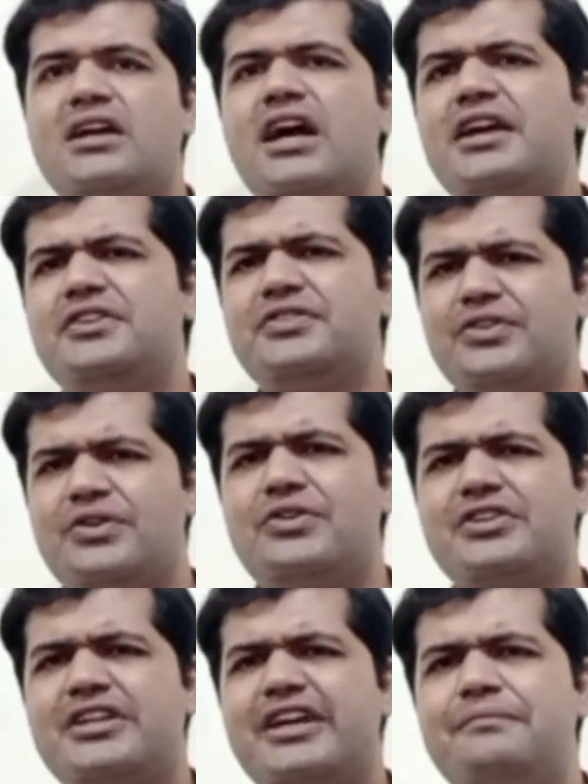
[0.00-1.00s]

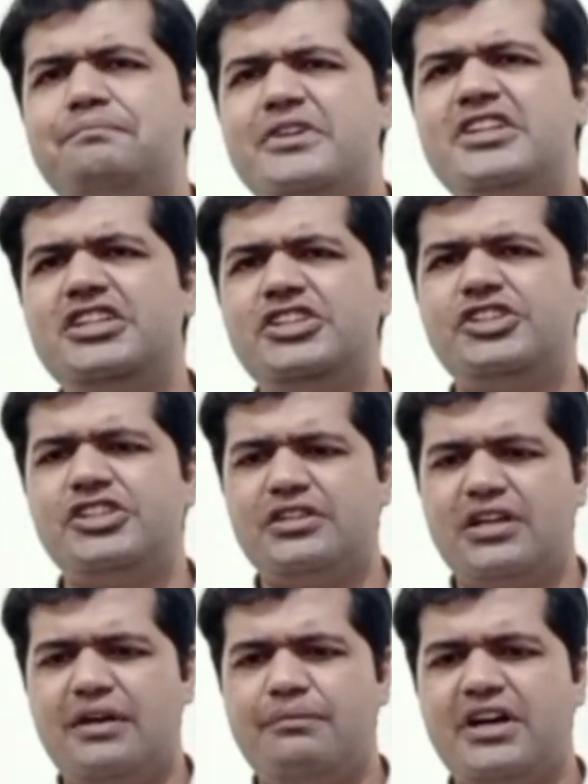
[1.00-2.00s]
cutthroat
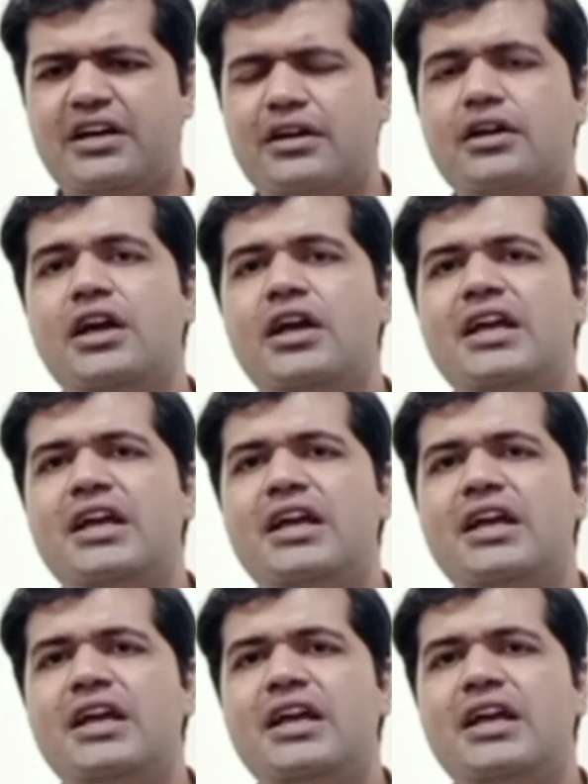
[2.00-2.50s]
competition among